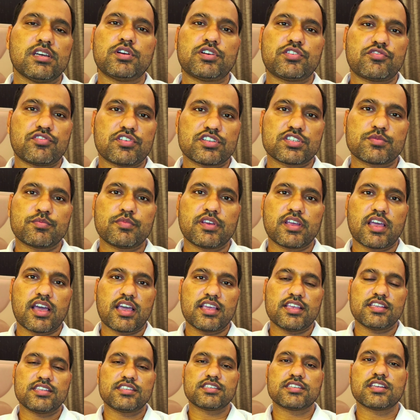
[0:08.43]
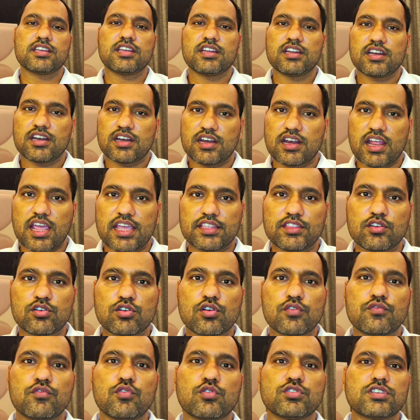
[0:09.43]
but trust me guys,
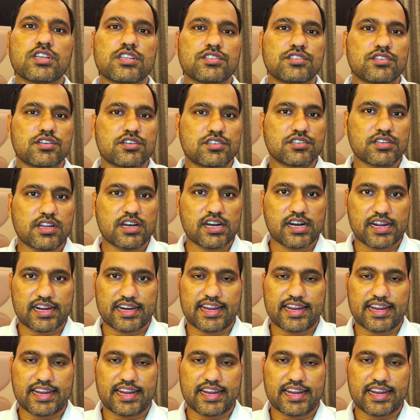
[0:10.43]
neither of those answers are